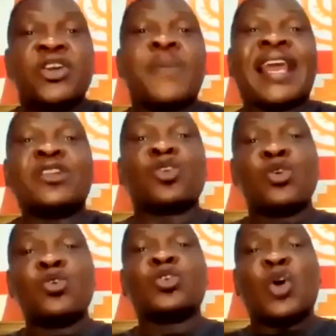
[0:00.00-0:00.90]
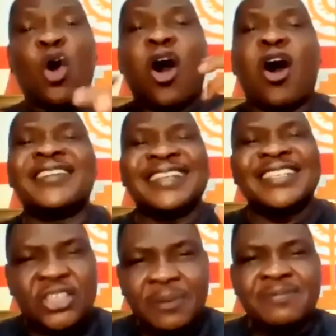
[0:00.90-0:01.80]
you begin to use all the
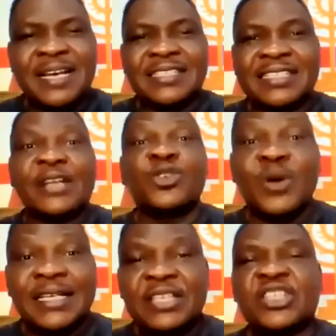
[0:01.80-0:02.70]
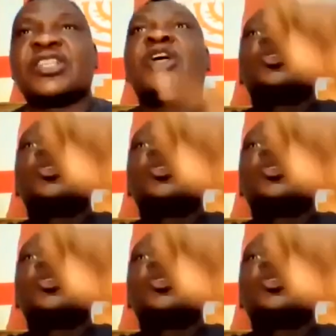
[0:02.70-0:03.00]
subjects that you are teaching